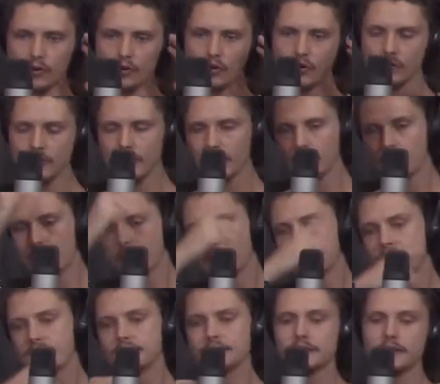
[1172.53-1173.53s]
long
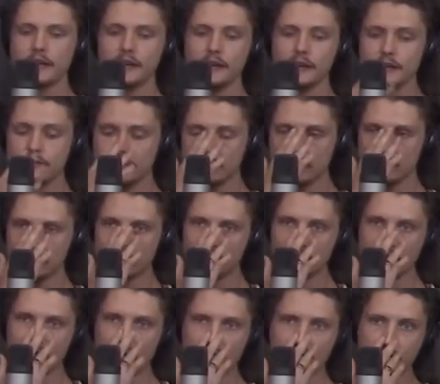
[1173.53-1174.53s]
elongated head,
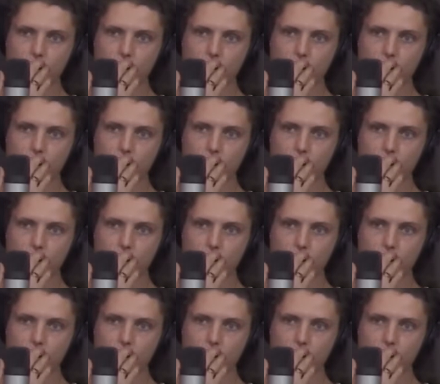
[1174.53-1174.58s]
no